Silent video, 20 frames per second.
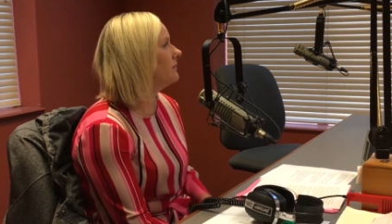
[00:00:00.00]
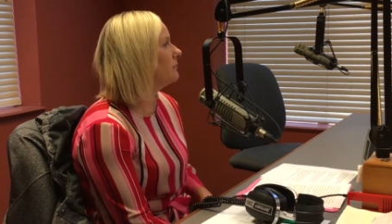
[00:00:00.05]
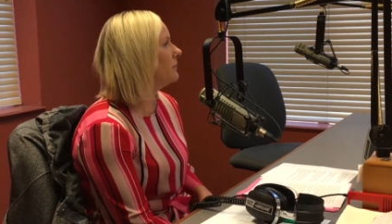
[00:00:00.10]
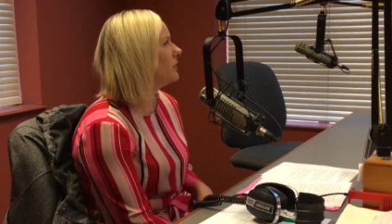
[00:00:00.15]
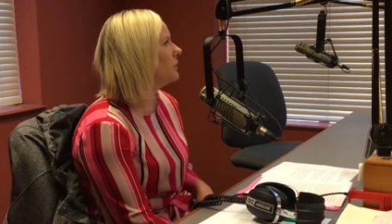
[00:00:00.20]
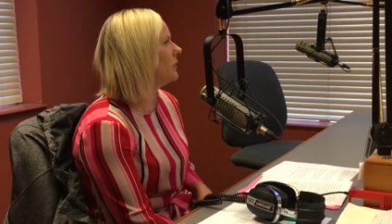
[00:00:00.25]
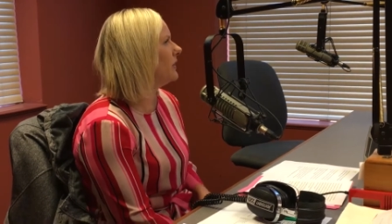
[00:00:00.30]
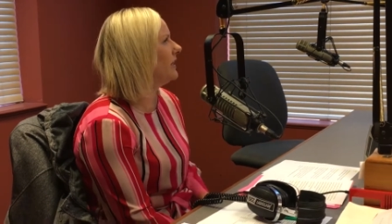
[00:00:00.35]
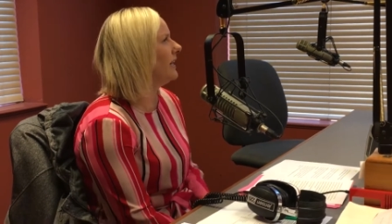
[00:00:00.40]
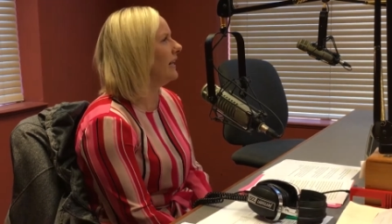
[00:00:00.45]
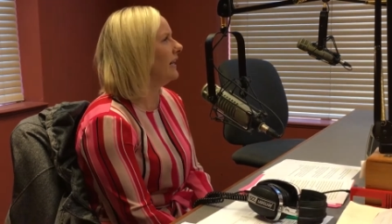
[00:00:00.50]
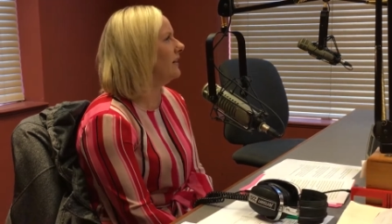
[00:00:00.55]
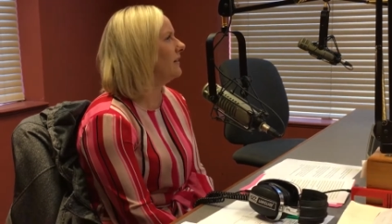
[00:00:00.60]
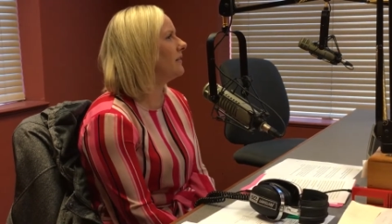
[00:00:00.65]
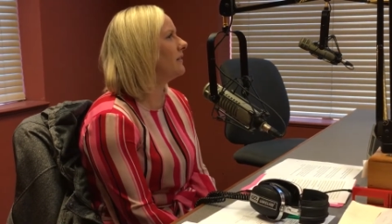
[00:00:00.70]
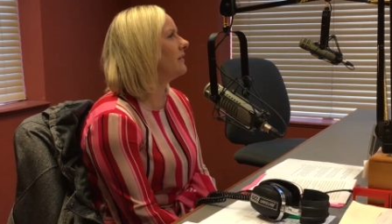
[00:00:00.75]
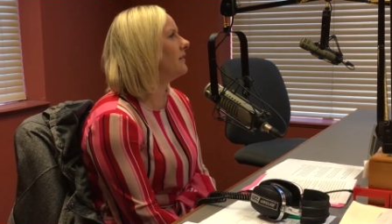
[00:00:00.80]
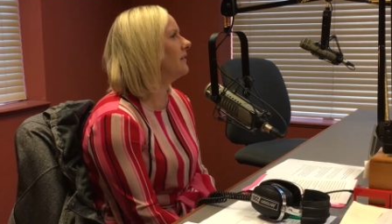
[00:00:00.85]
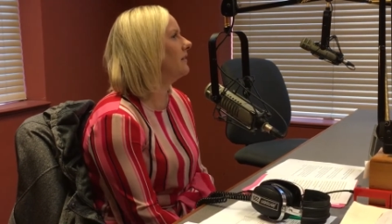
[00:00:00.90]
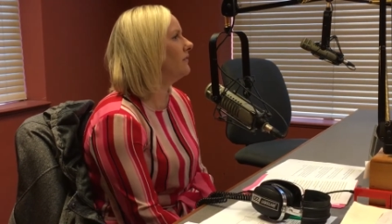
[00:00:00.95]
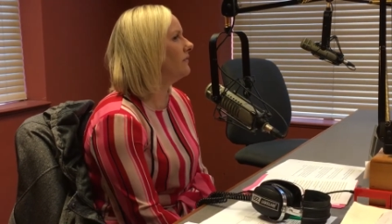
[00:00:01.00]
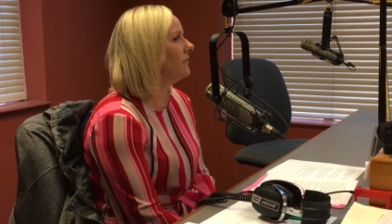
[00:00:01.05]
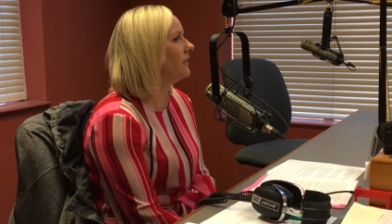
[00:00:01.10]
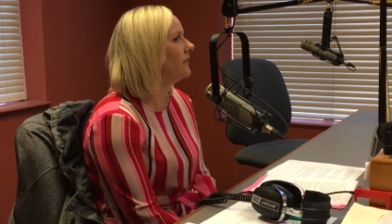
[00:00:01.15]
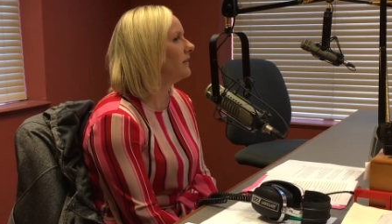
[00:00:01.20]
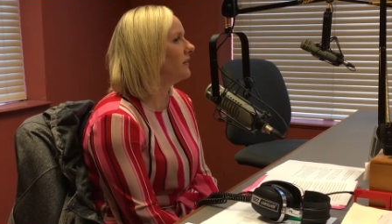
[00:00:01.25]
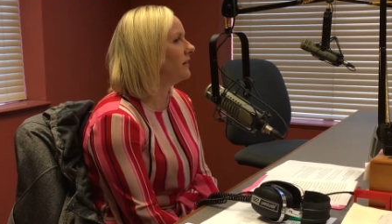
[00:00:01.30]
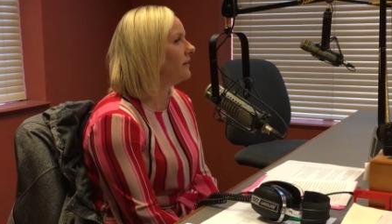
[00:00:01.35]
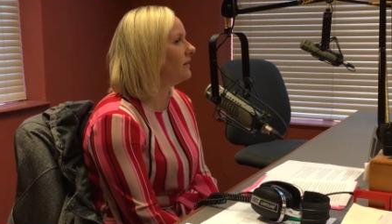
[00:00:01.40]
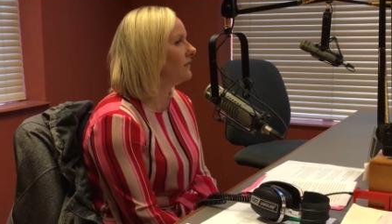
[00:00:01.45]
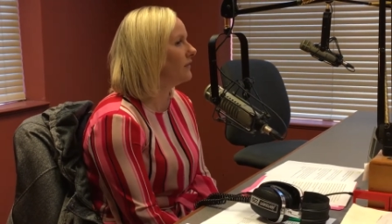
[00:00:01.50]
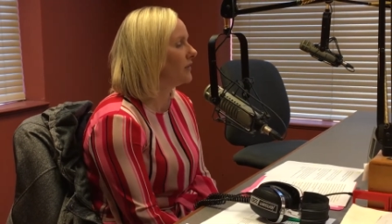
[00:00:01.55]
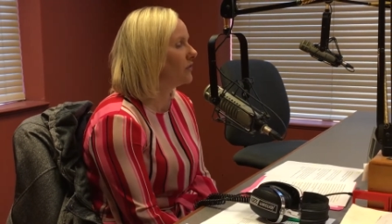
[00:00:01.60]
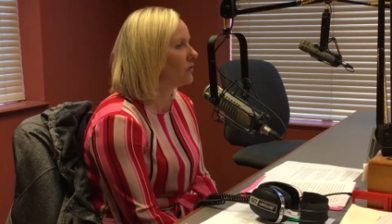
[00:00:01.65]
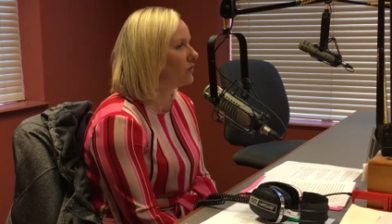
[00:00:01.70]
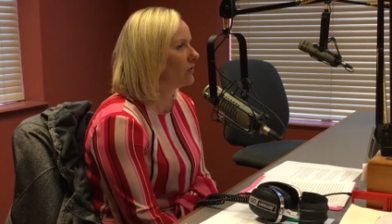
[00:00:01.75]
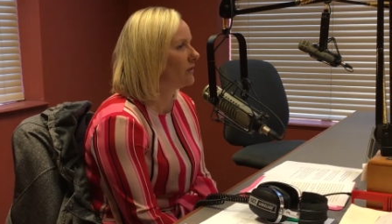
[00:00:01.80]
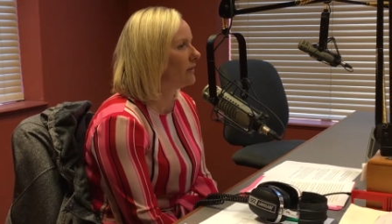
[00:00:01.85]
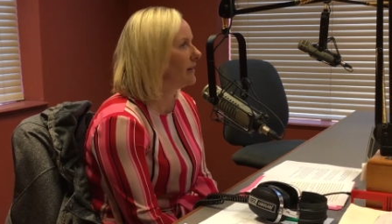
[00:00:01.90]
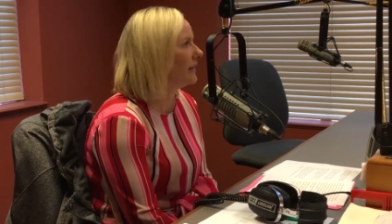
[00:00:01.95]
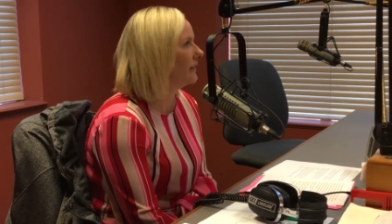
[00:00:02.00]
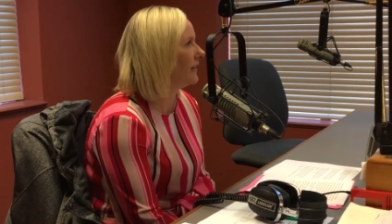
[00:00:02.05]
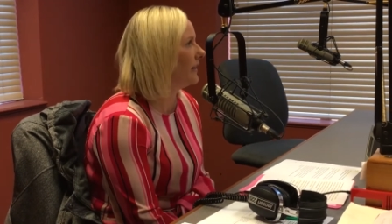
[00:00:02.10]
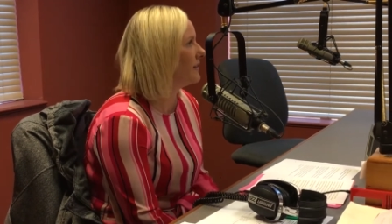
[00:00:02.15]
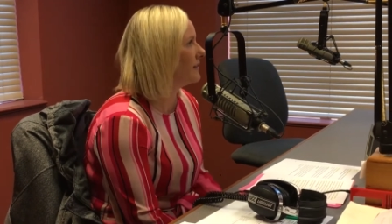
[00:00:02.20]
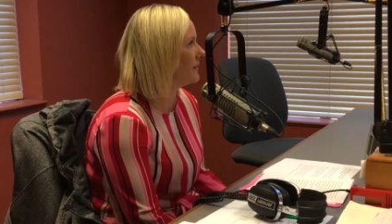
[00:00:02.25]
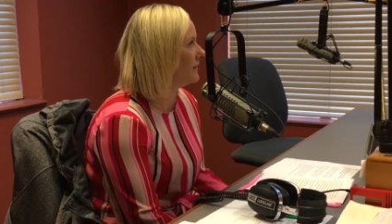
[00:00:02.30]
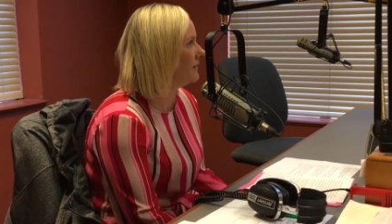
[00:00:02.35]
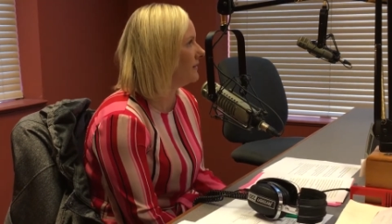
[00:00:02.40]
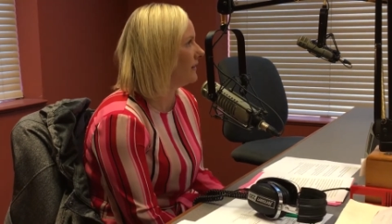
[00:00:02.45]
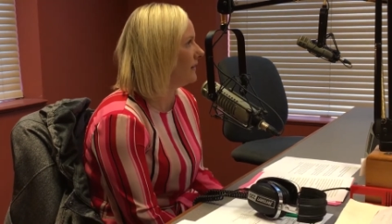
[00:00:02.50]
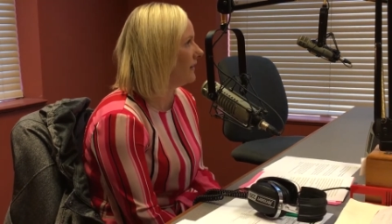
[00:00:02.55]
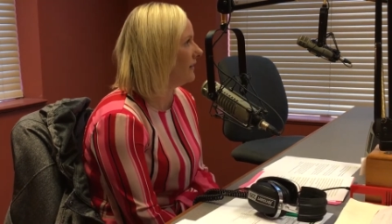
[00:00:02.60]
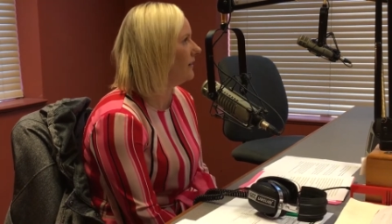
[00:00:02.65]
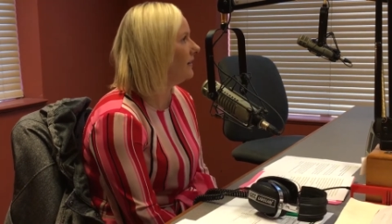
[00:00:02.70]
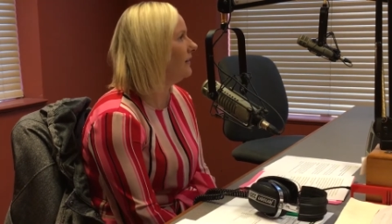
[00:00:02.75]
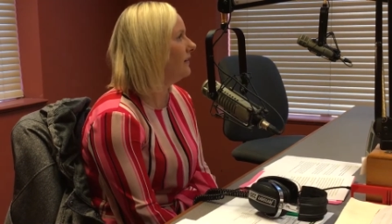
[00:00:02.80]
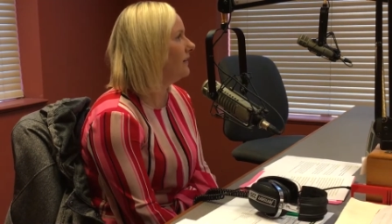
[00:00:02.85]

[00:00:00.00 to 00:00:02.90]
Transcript: between 8th and Philadelphia Street at the S&T.